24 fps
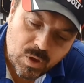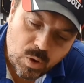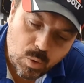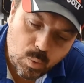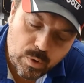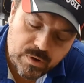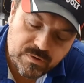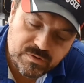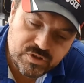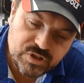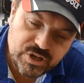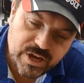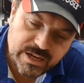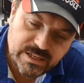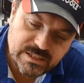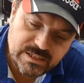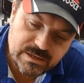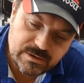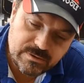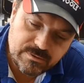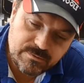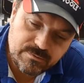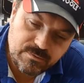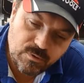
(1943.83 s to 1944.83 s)
We've checked
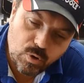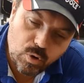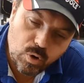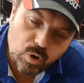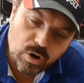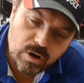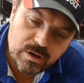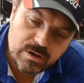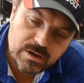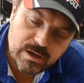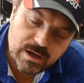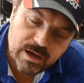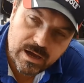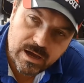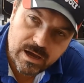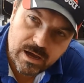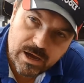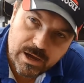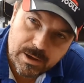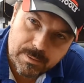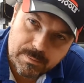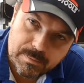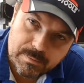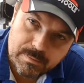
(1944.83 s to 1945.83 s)
it for
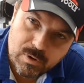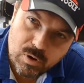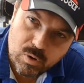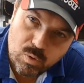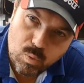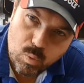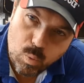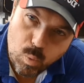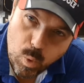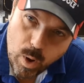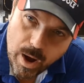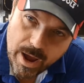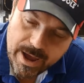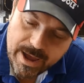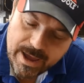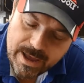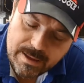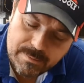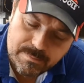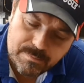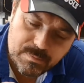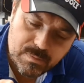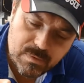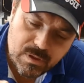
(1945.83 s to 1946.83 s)

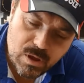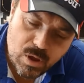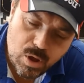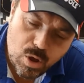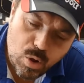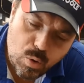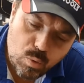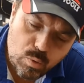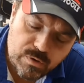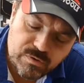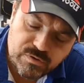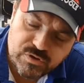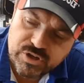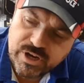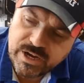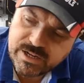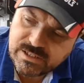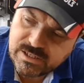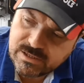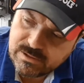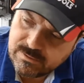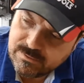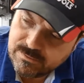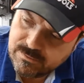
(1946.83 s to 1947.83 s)
wear, we've
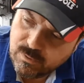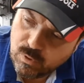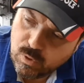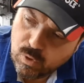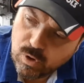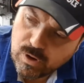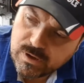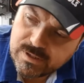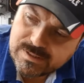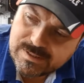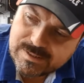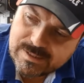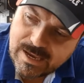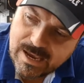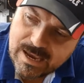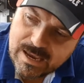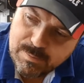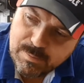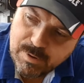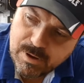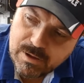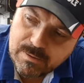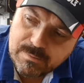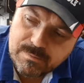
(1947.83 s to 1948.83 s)
checked it for
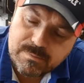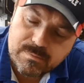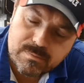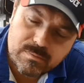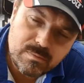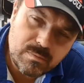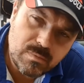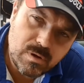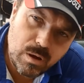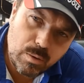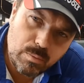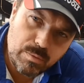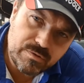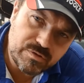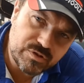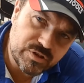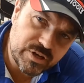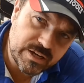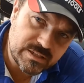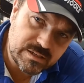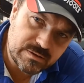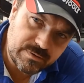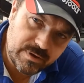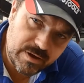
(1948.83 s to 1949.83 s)
taper, and we've
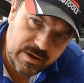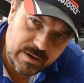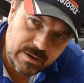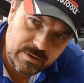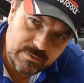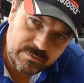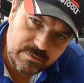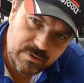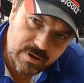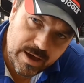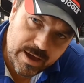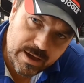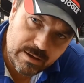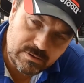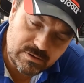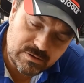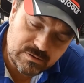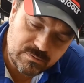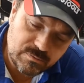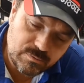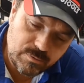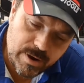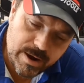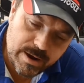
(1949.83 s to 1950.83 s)
checked it for out
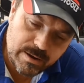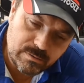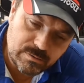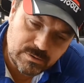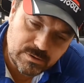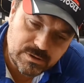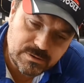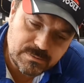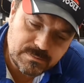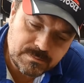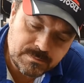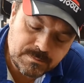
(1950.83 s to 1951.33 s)
of round.